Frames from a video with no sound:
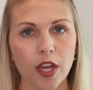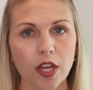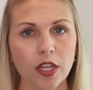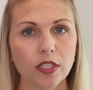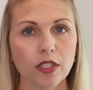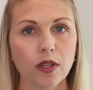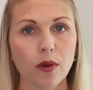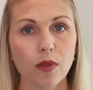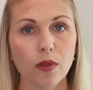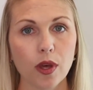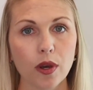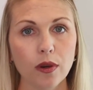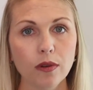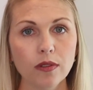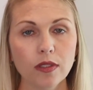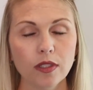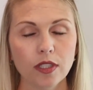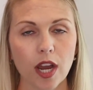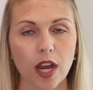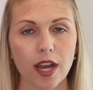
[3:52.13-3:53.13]
So
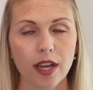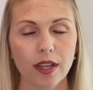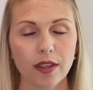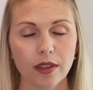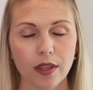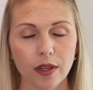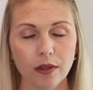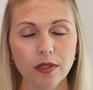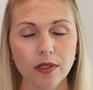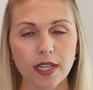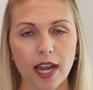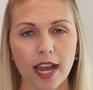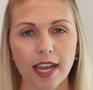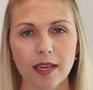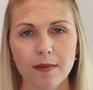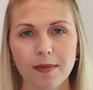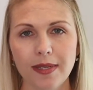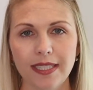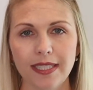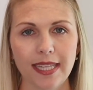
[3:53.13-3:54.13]
those
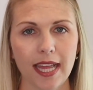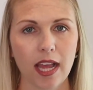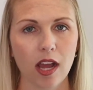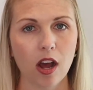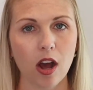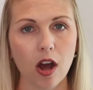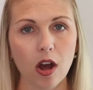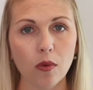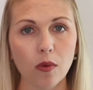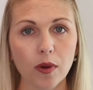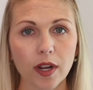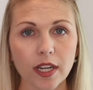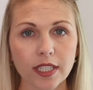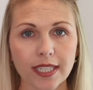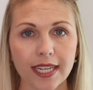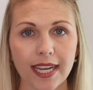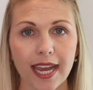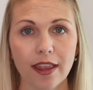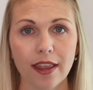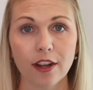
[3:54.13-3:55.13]
documents, they all work
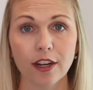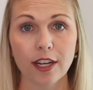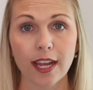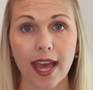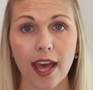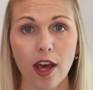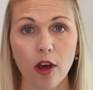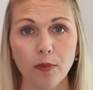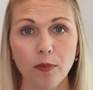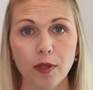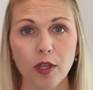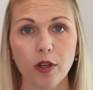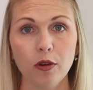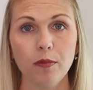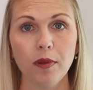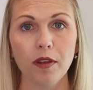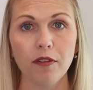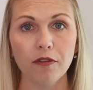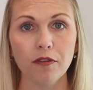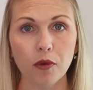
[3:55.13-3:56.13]
together to help you
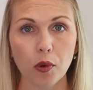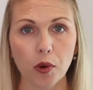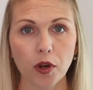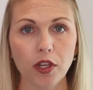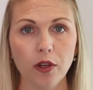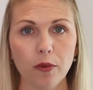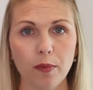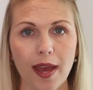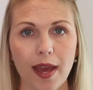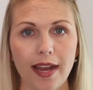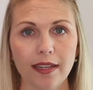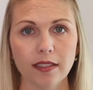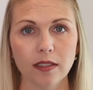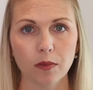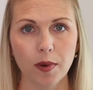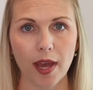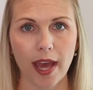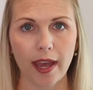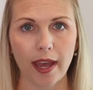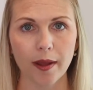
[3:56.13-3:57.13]
before you pass
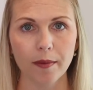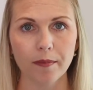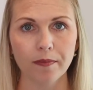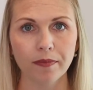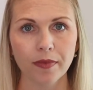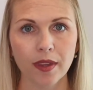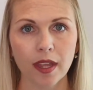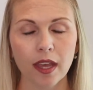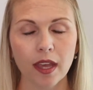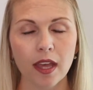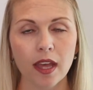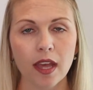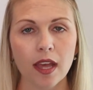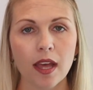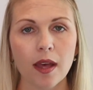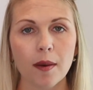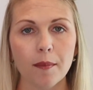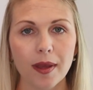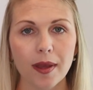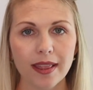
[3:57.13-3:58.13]
away.
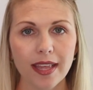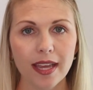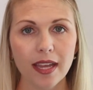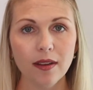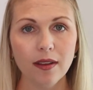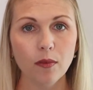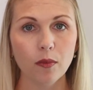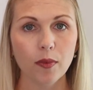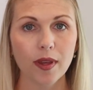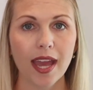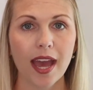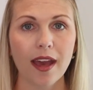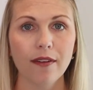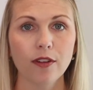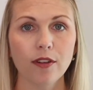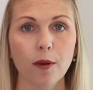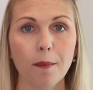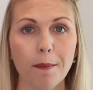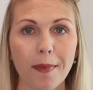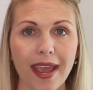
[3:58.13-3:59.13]
But then we have
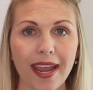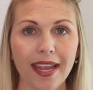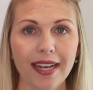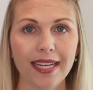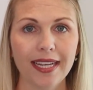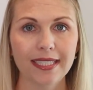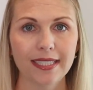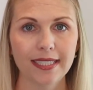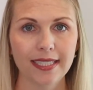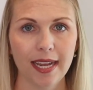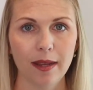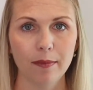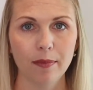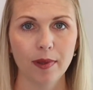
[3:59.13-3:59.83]
your main estate